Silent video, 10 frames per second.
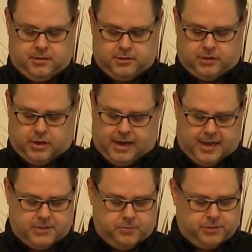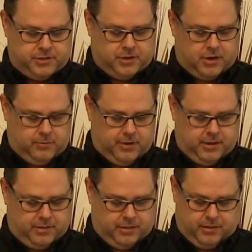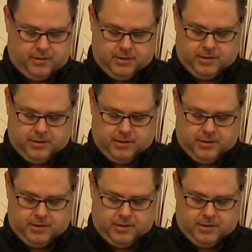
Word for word: so I guess we'll start with